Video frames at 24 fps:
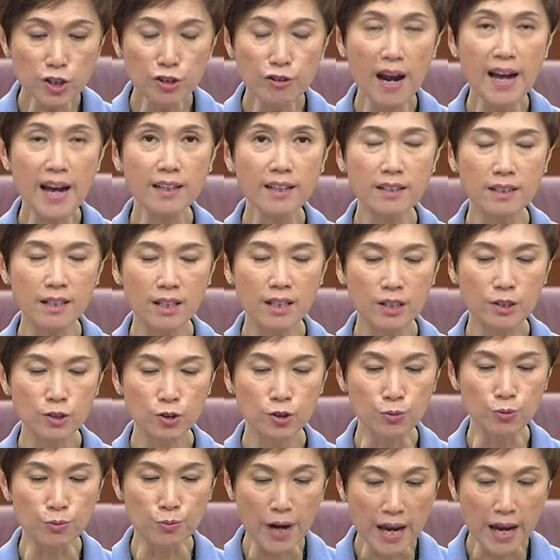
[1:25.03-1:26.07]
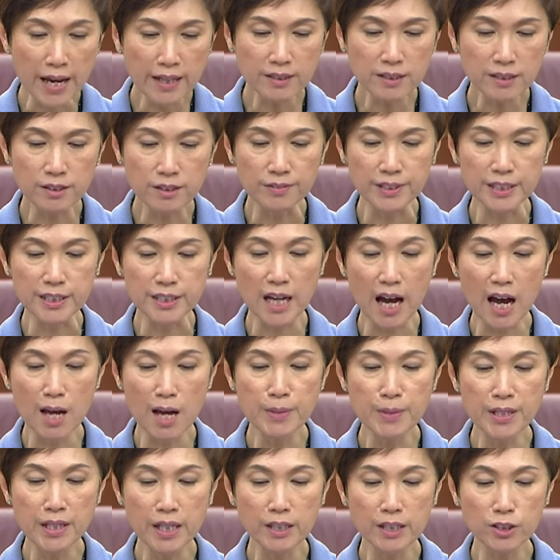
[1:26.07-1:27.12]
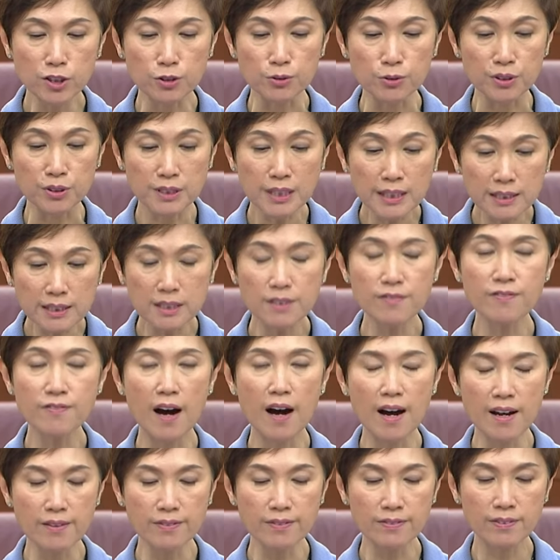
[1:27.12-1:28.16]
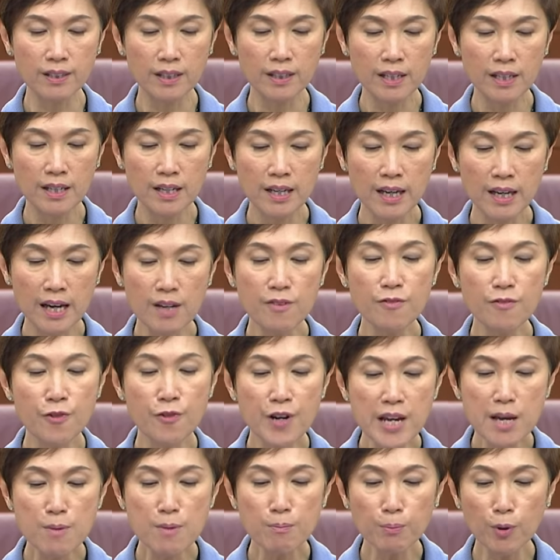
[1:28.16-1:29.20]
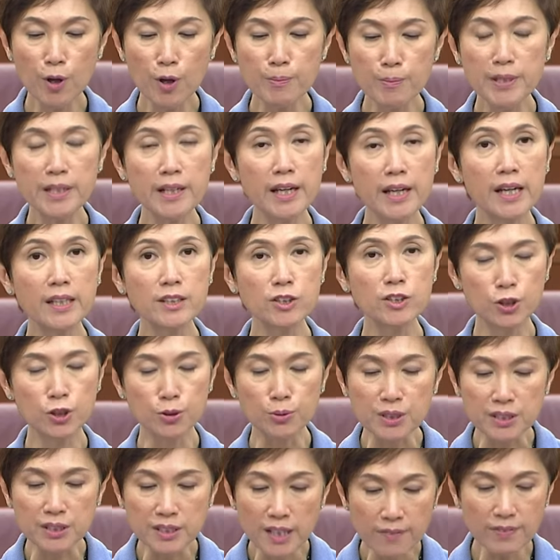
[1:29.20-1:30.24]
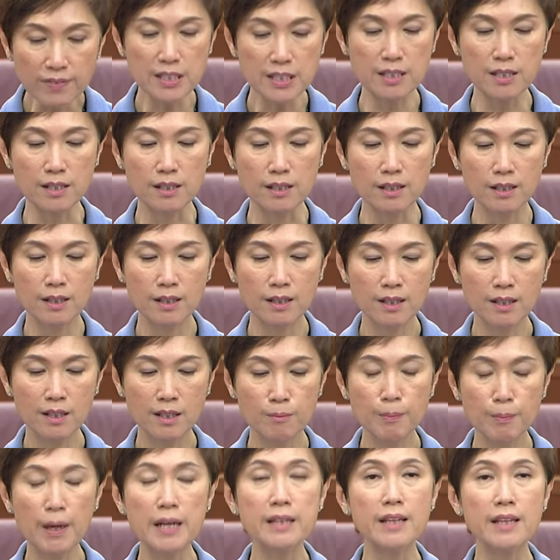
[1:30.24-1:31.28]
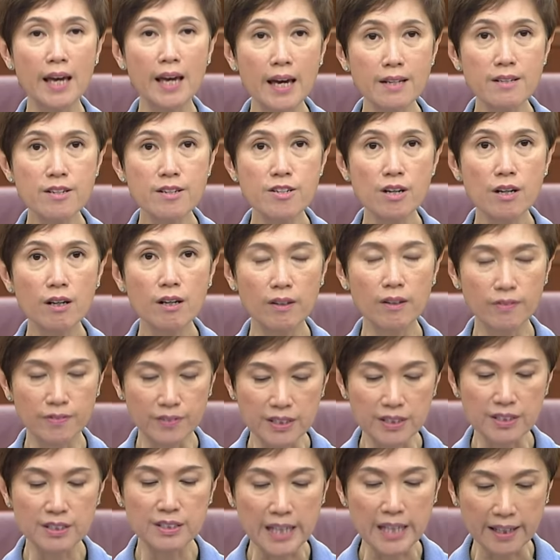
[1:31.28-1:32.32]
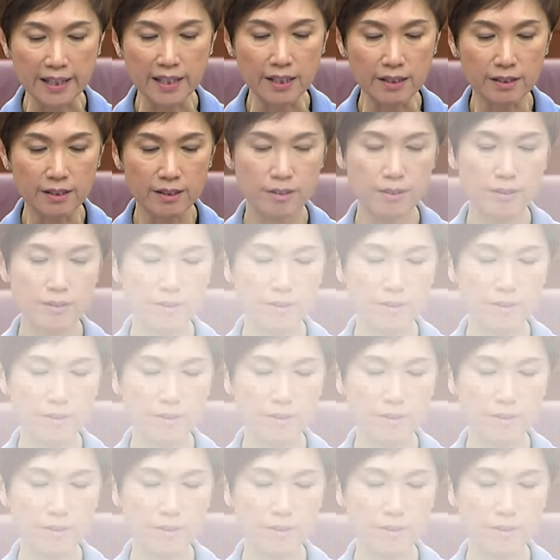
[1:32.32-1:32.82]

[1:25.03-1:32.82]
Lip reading: track to raise the retirement age to 65 and re-employment age to 70 by the end of this decade.